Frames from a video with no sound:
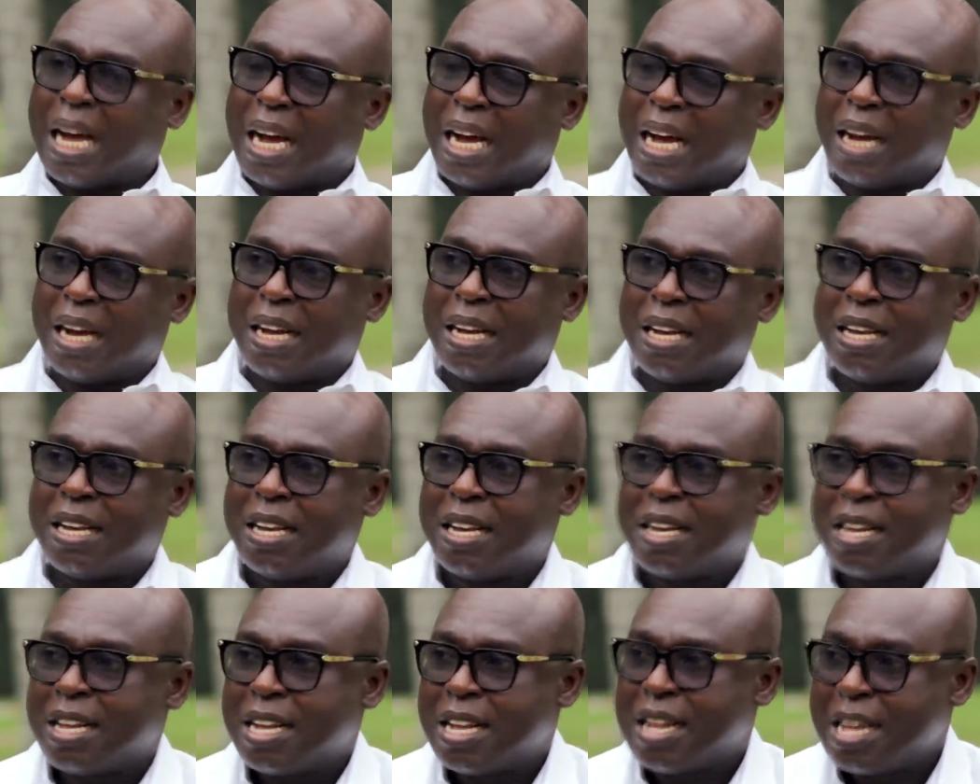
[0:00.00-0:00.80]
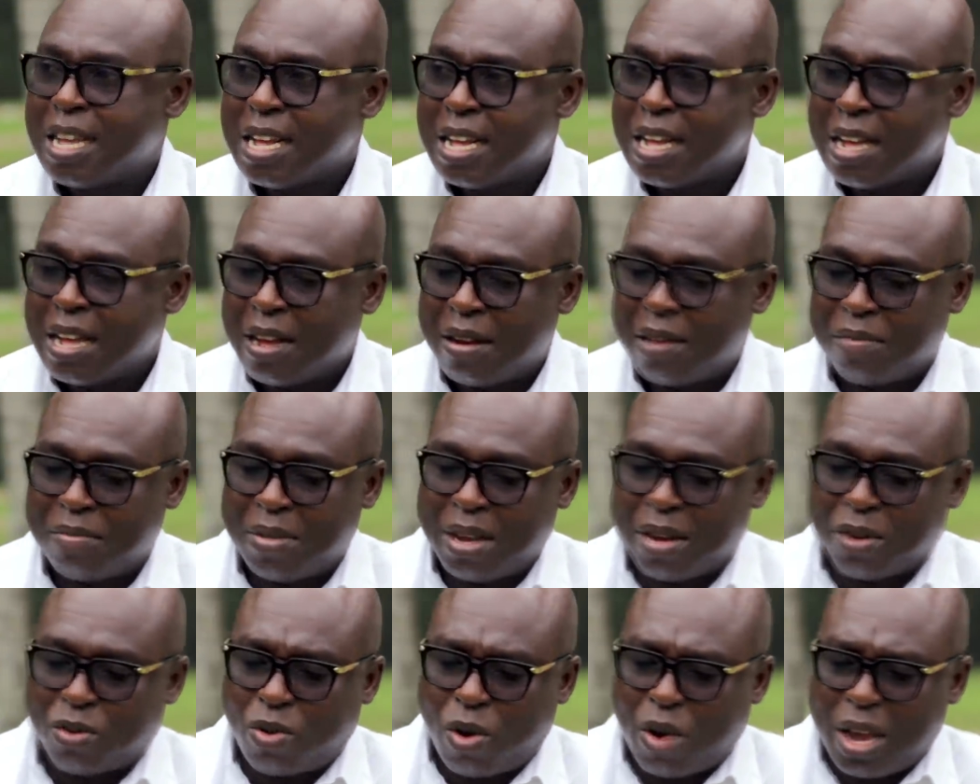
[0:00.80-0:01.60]
Now,
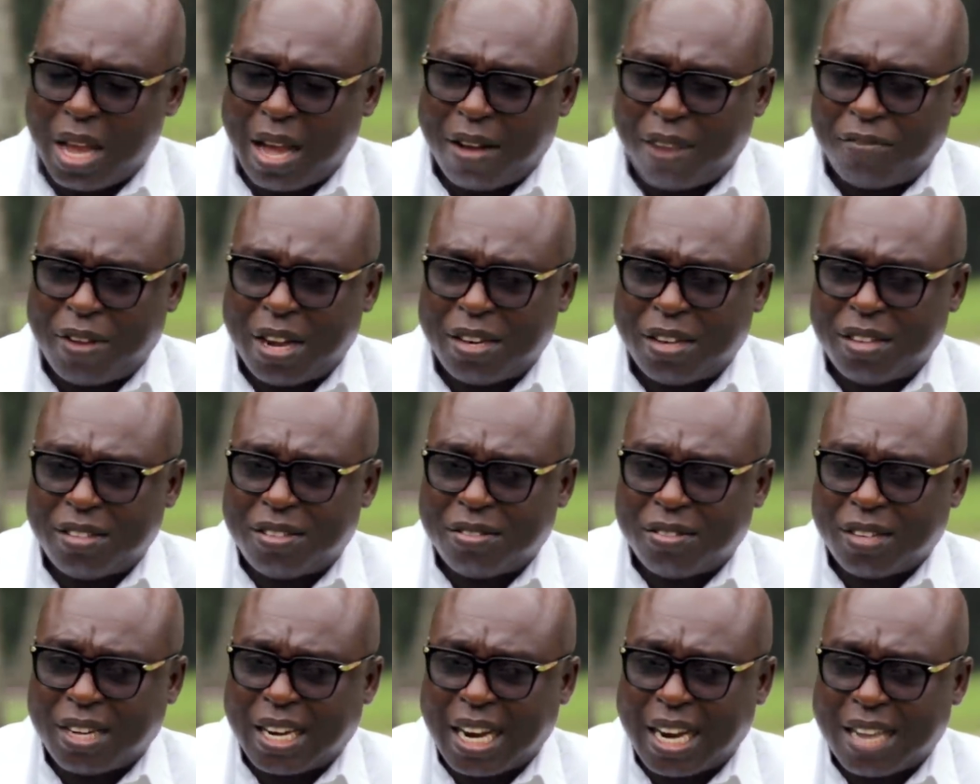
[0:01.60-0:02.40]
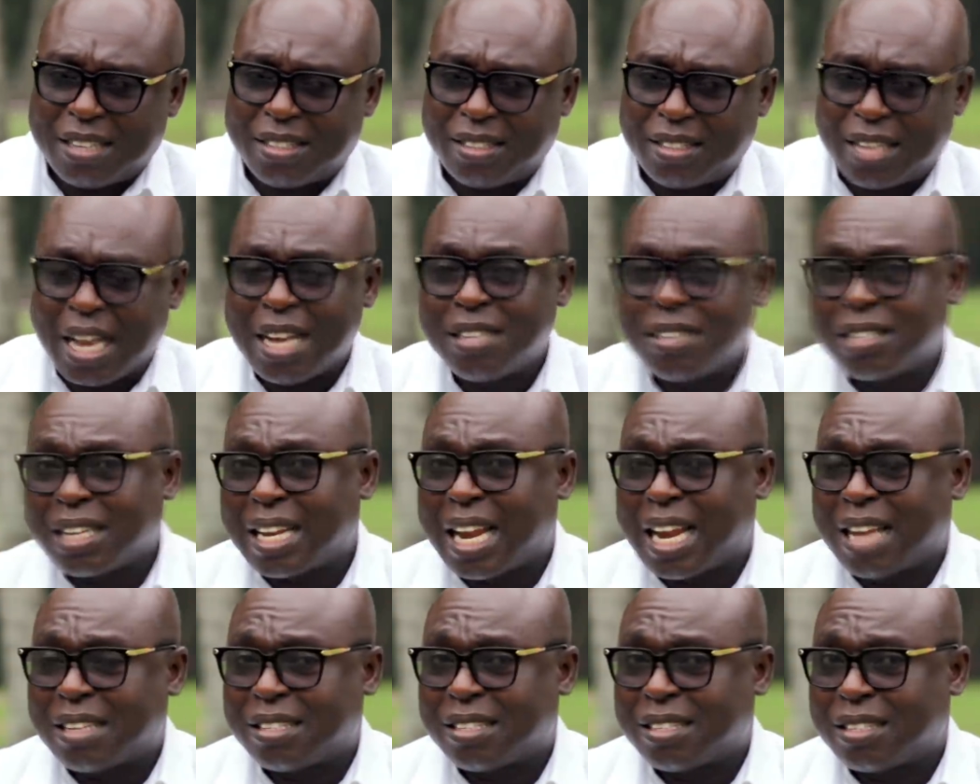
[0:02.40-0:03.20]
may call you about this class,
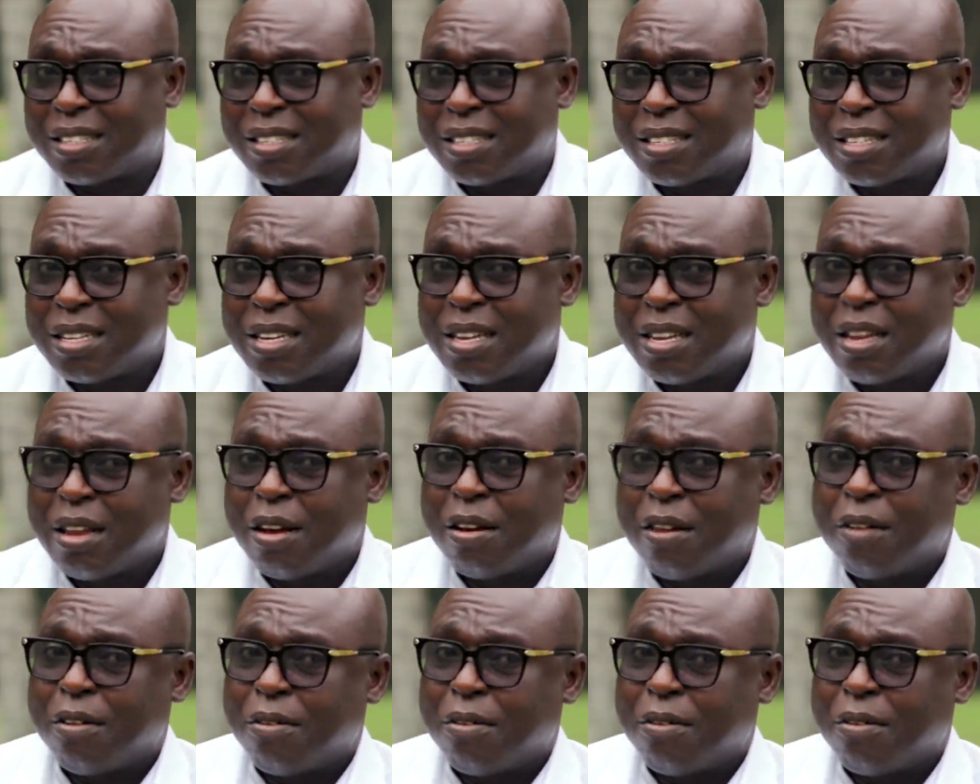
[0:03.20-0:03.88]
six class,